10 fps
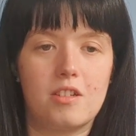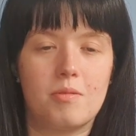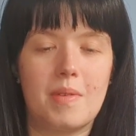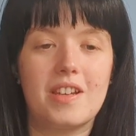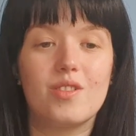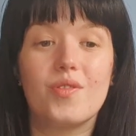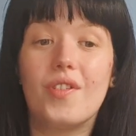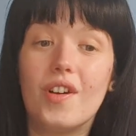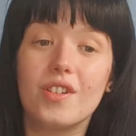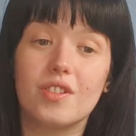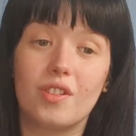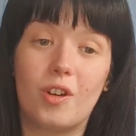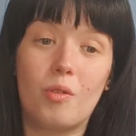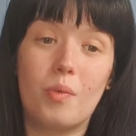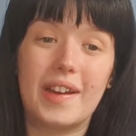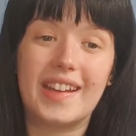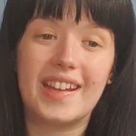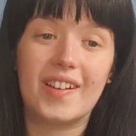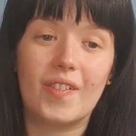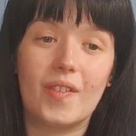Mendel's first law,
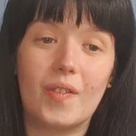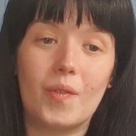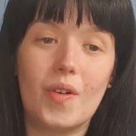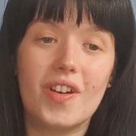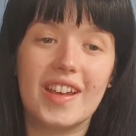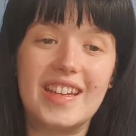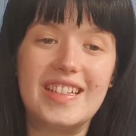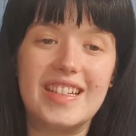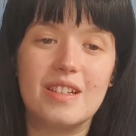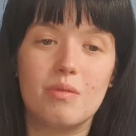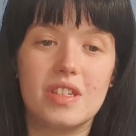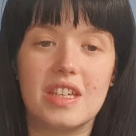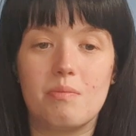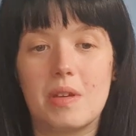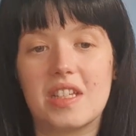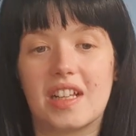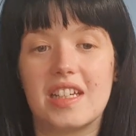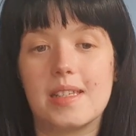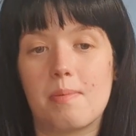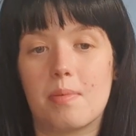what he did was he
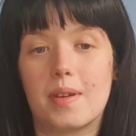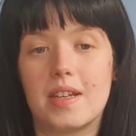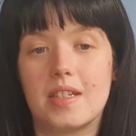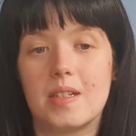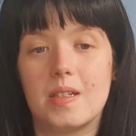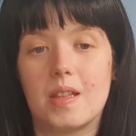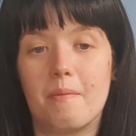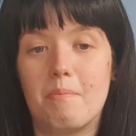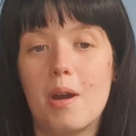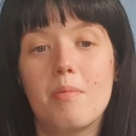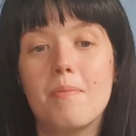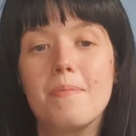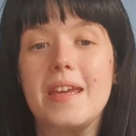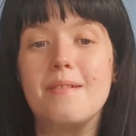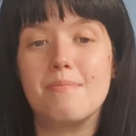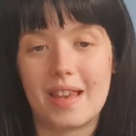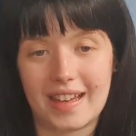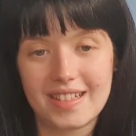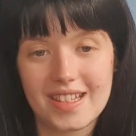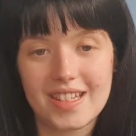basically separated the purple pea
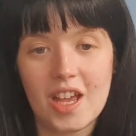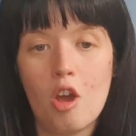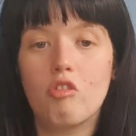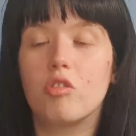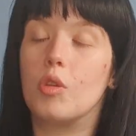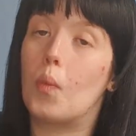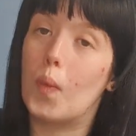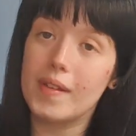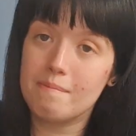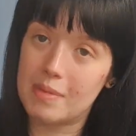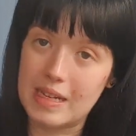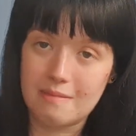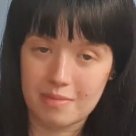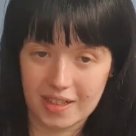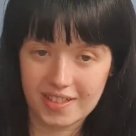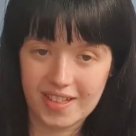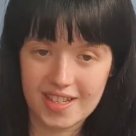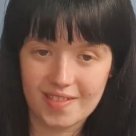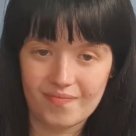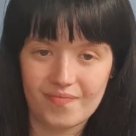plants from the white pea
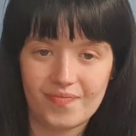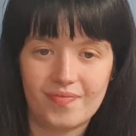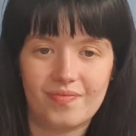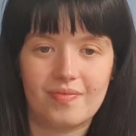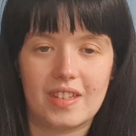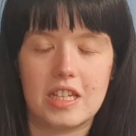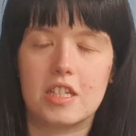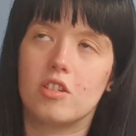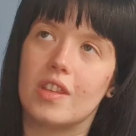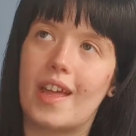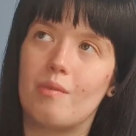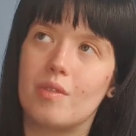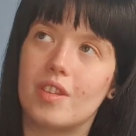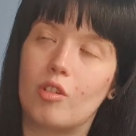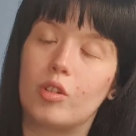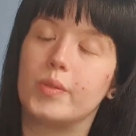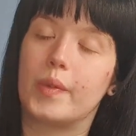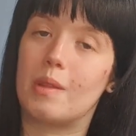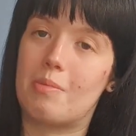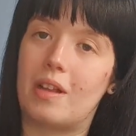plants. So that was the
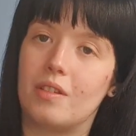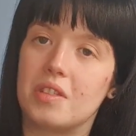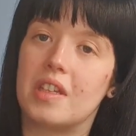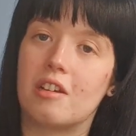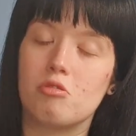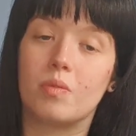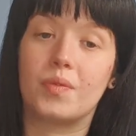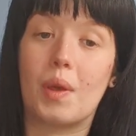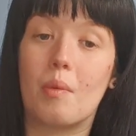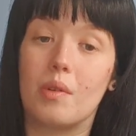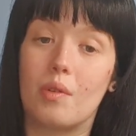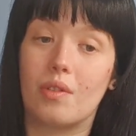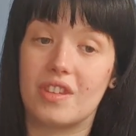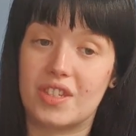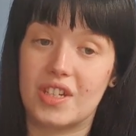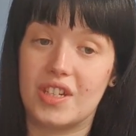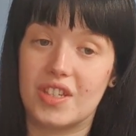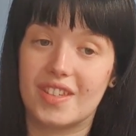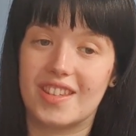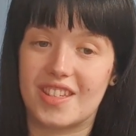colour of the petals in the actual flower, not the
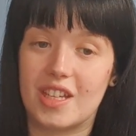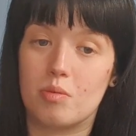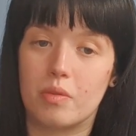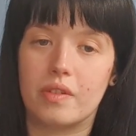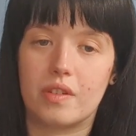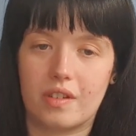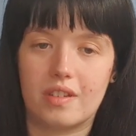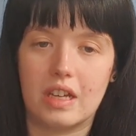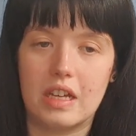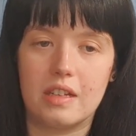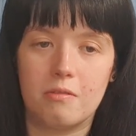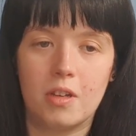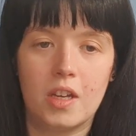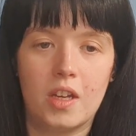seeds. The seeds were, I